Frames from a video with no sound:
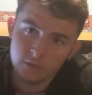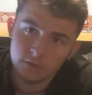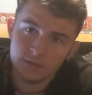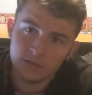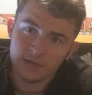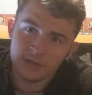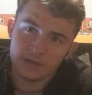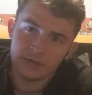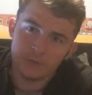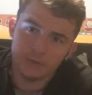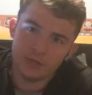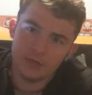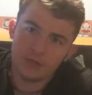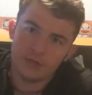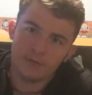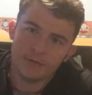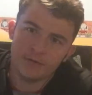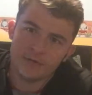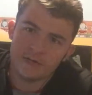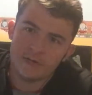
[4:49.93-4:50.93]
They're going to be
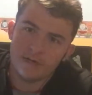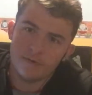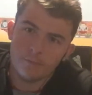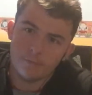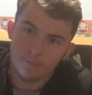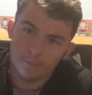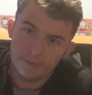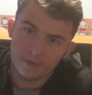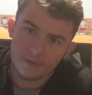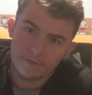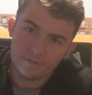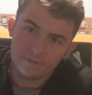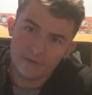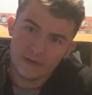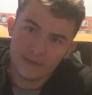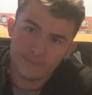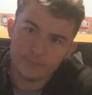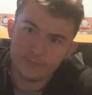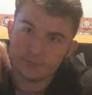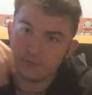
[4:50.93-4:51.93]
lower down with a bigger
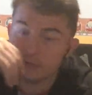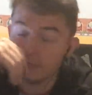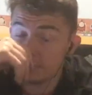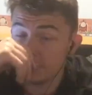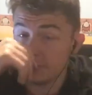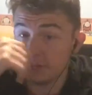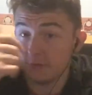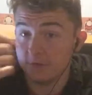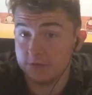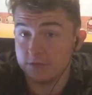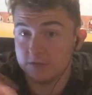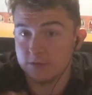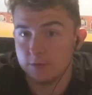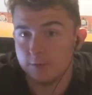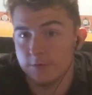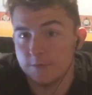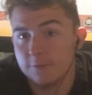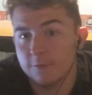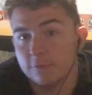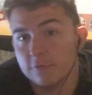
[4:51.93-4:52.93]
flap, so DRS is going
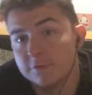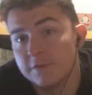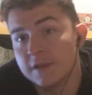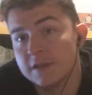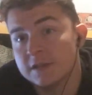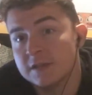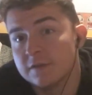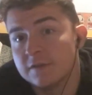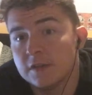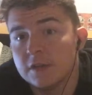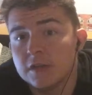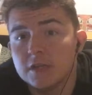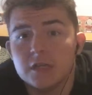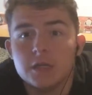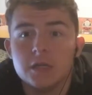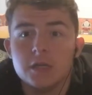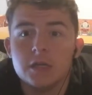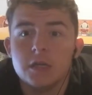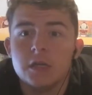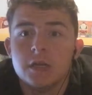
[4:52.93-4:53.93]
to be more effective.
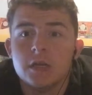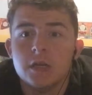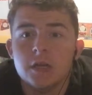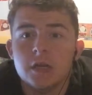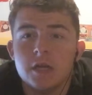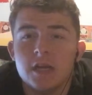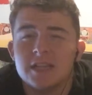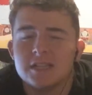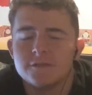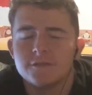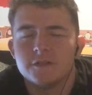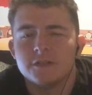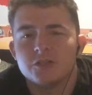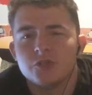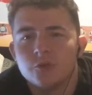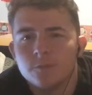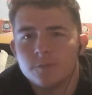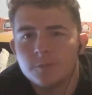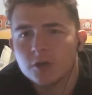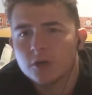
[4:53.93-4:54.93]
As for
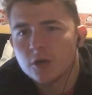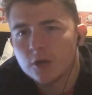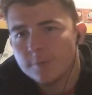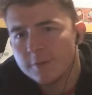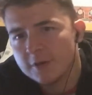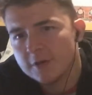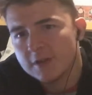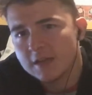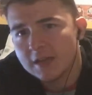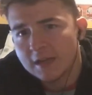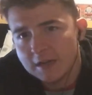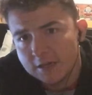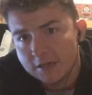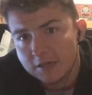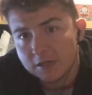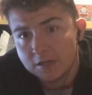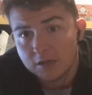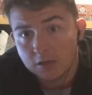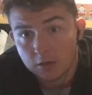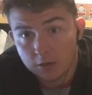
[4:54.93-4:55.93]
should Monaco be on the
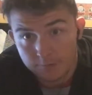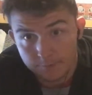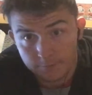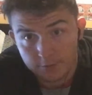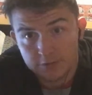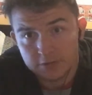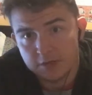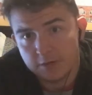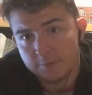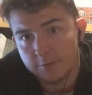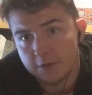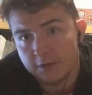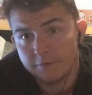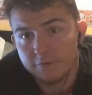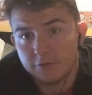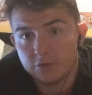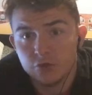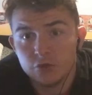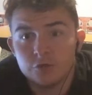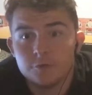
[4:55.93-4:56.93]
calendar, I personally believe
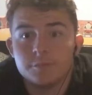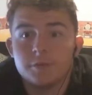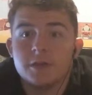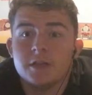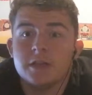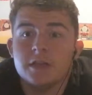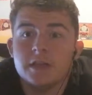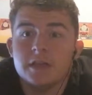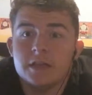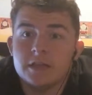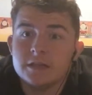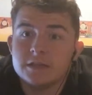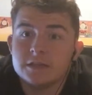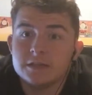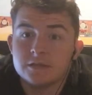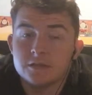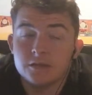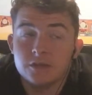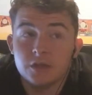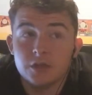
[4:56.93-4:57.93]
it should be. It
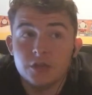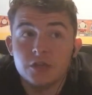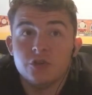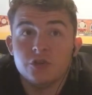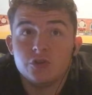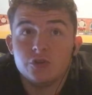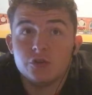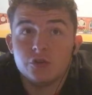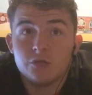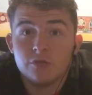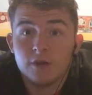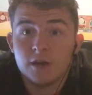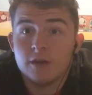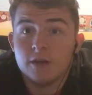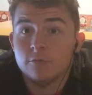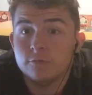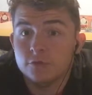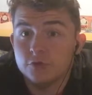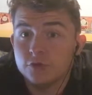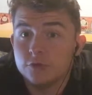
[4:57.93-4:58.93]
is the
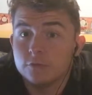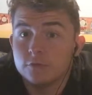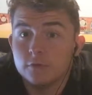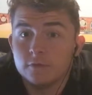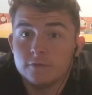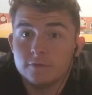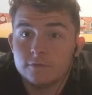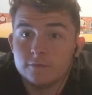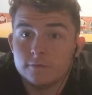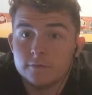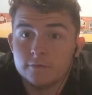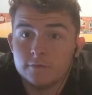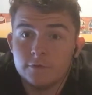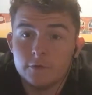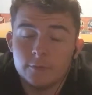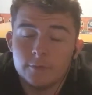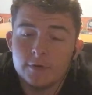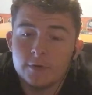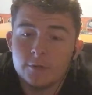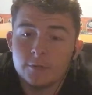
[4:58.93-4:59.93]
crown jewel of
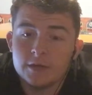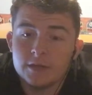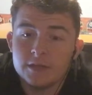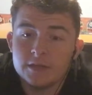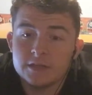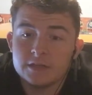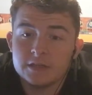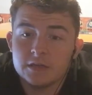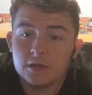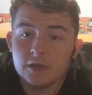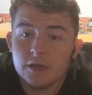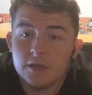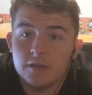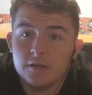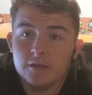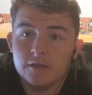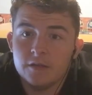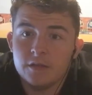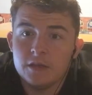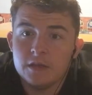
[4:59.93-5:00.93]
Formula 1. It is like
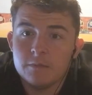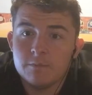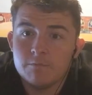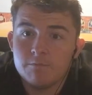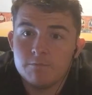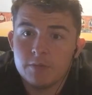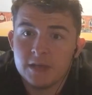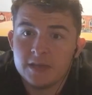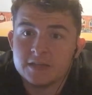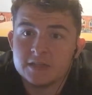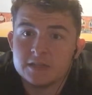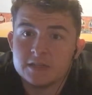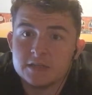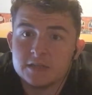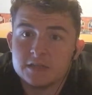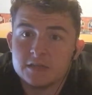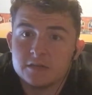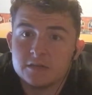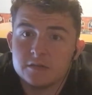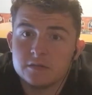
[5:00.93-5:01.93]
the
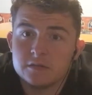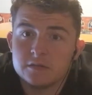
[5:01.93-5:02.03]
best.